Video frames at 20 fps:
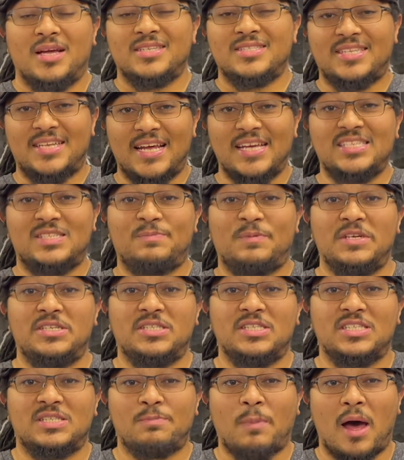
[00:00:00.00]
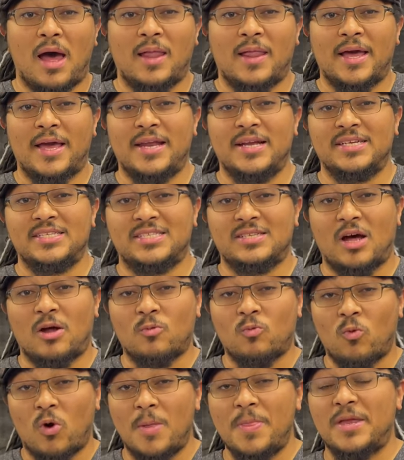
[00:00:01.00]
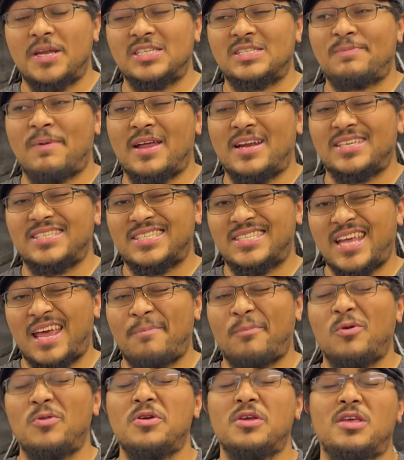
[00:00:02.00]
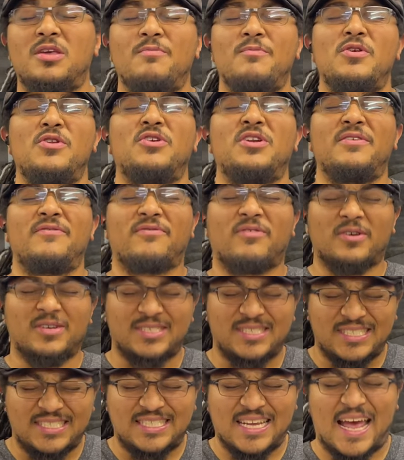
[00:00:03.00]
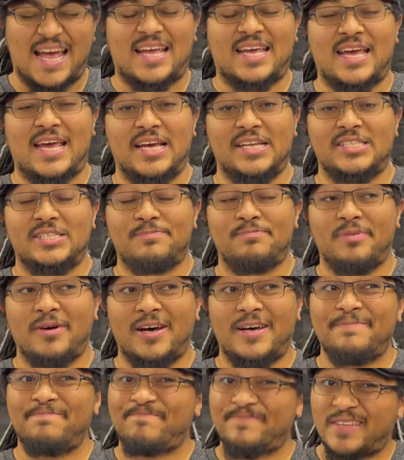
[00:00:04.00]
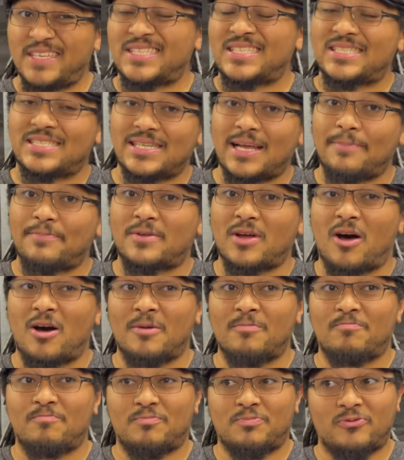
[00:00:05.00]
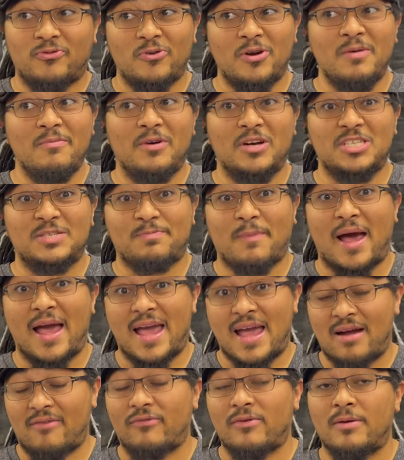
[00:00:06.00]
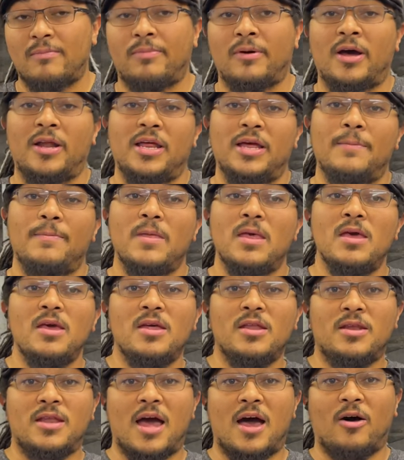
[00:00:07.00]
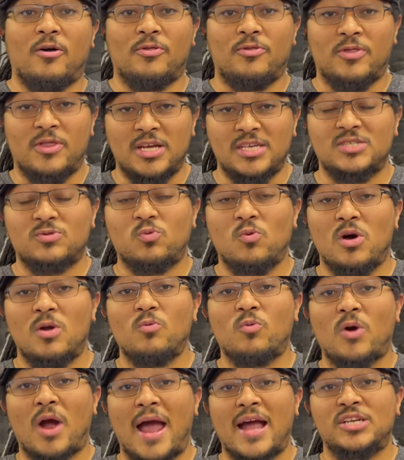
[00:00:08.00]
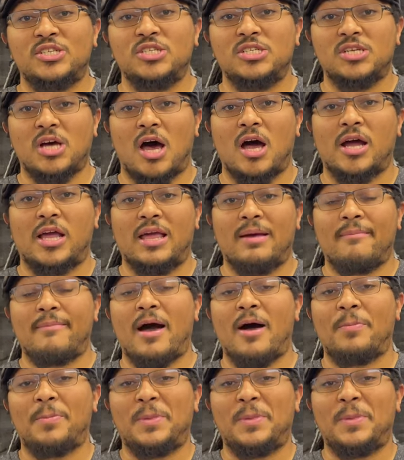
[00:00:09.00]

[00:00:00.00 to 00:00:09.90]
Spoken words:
Today's species spotlight is on one that has been a staple in the community for decades, but is slept on pretty much by everybody. Now, this one we're actually talking about